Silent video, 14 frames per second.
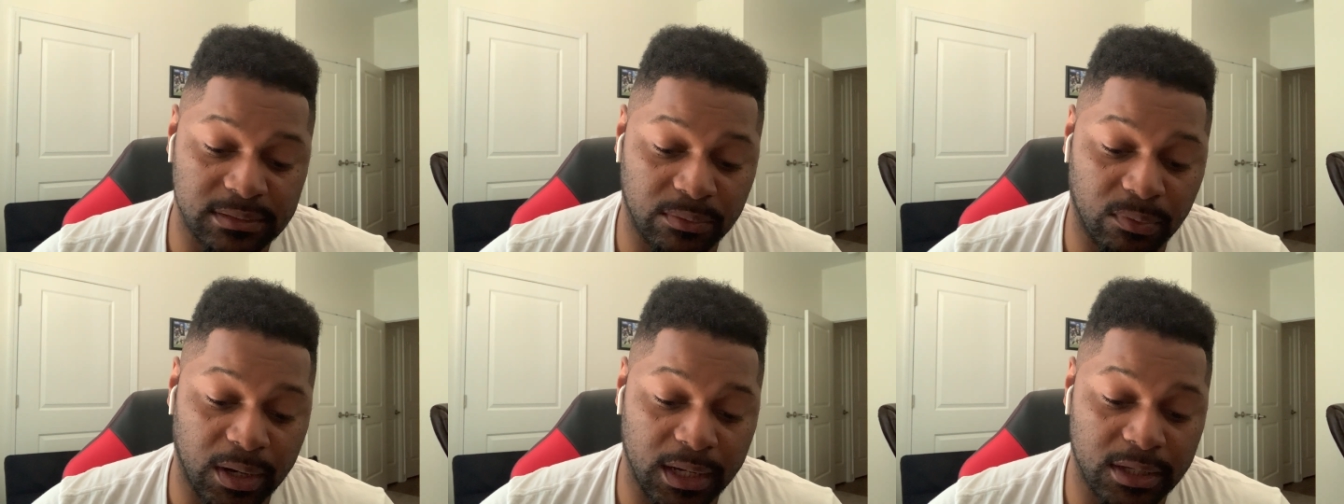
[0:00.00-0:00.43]
the
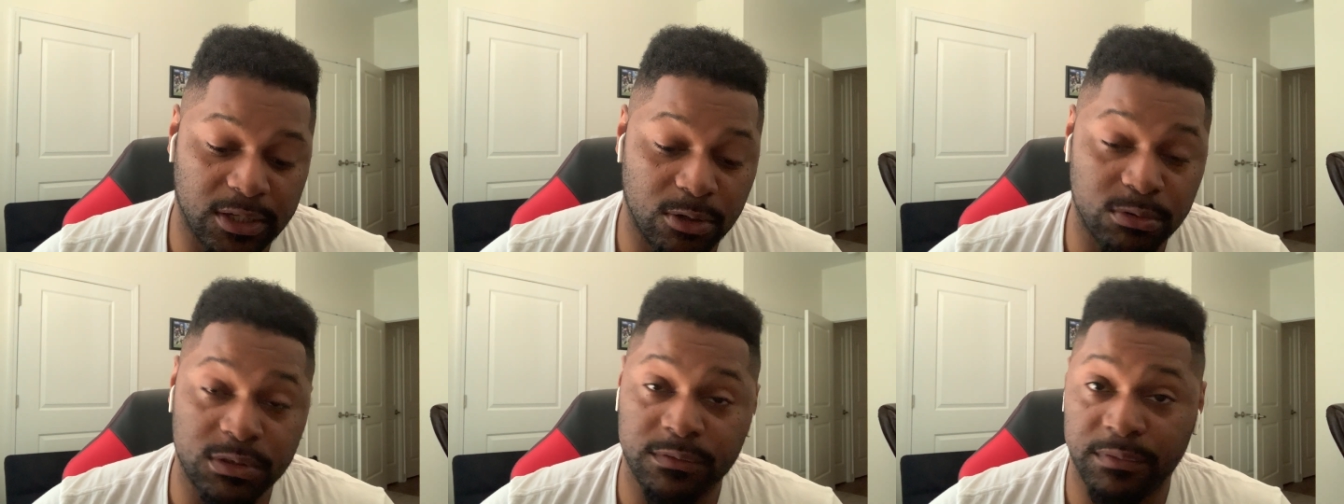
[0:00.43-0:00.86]
right
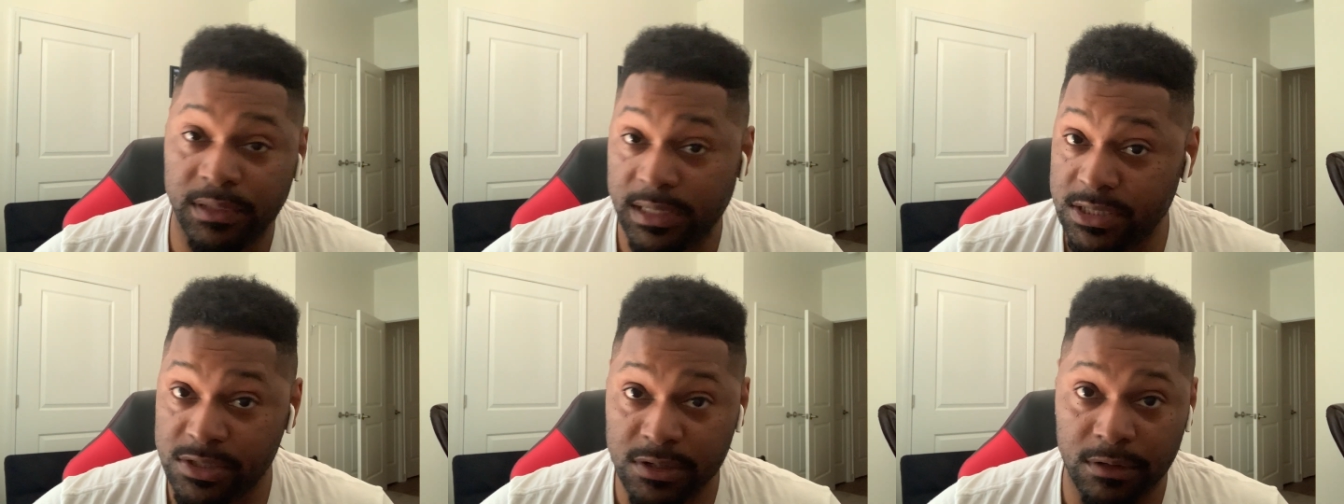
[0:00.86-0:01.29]
coach for
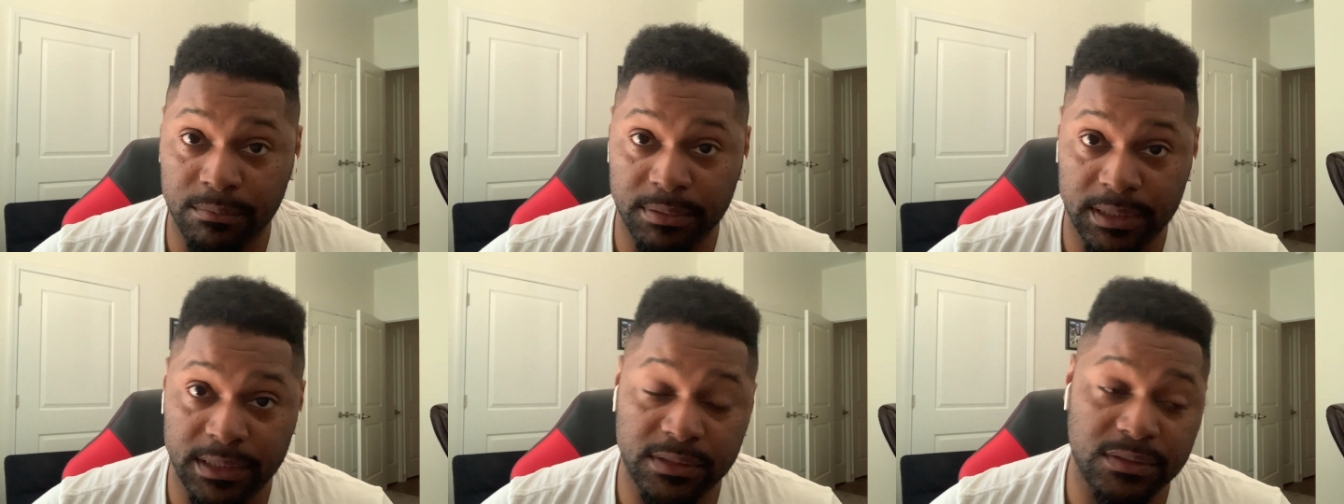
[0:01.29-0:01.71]
these young
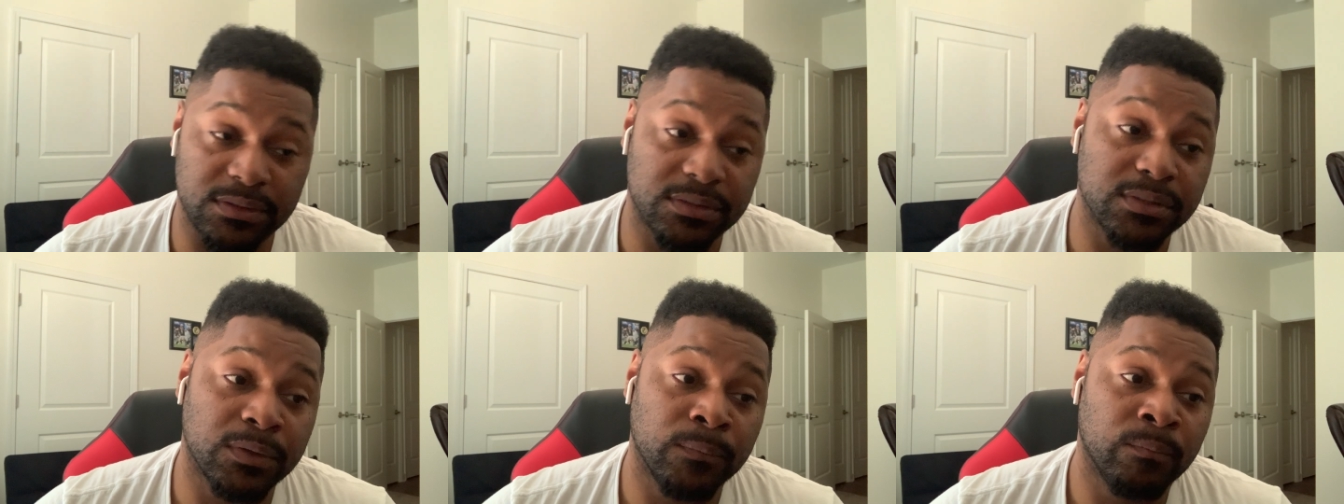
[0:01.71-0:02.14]
players